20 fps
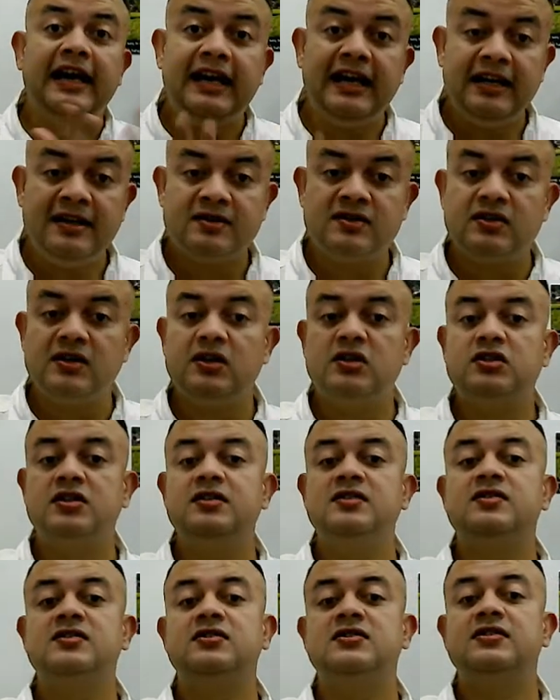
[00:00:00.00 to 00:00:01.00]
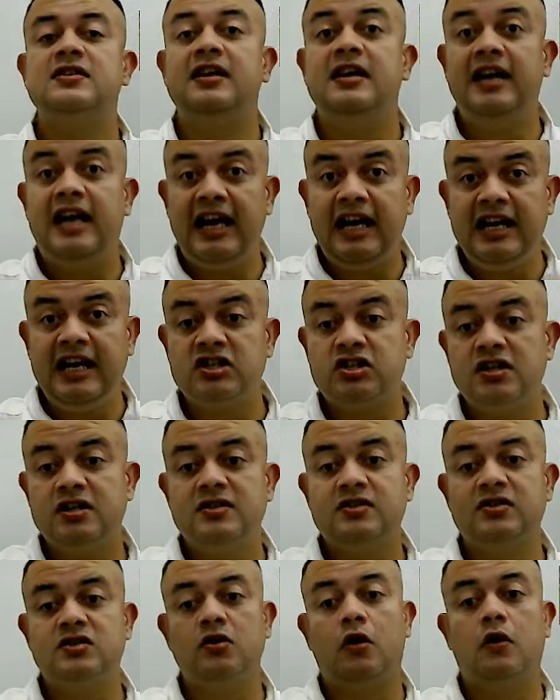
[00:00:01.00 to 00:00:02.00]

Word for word: insertions, deletions,